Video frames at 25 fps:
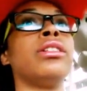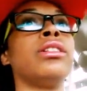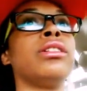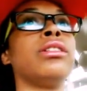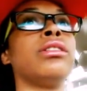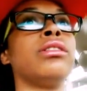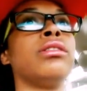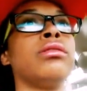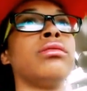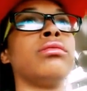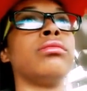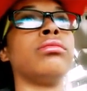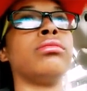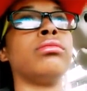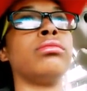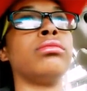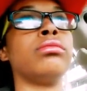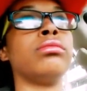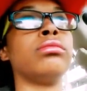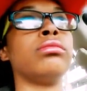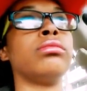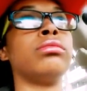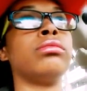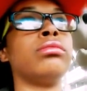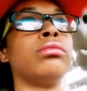Um,
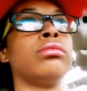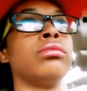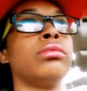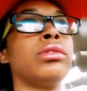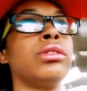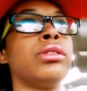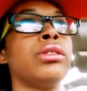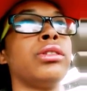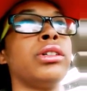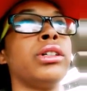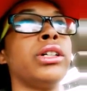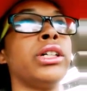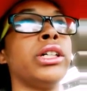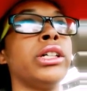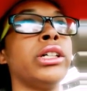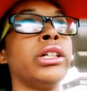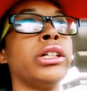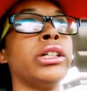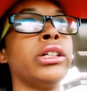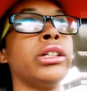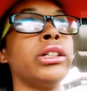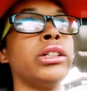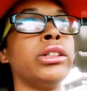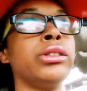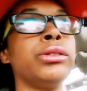
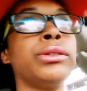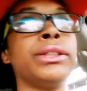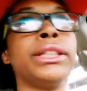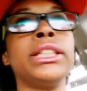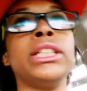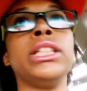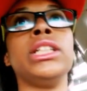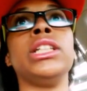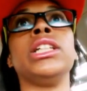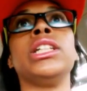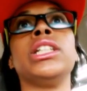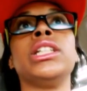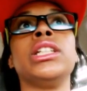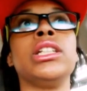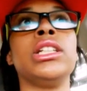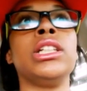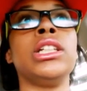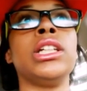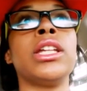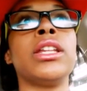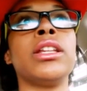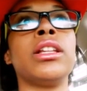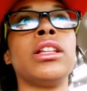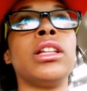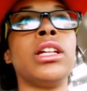or do I need to get in
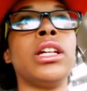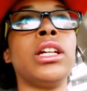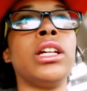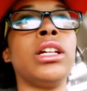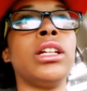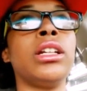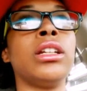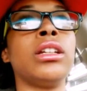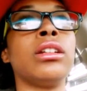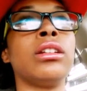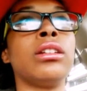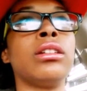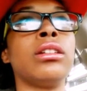the other lane?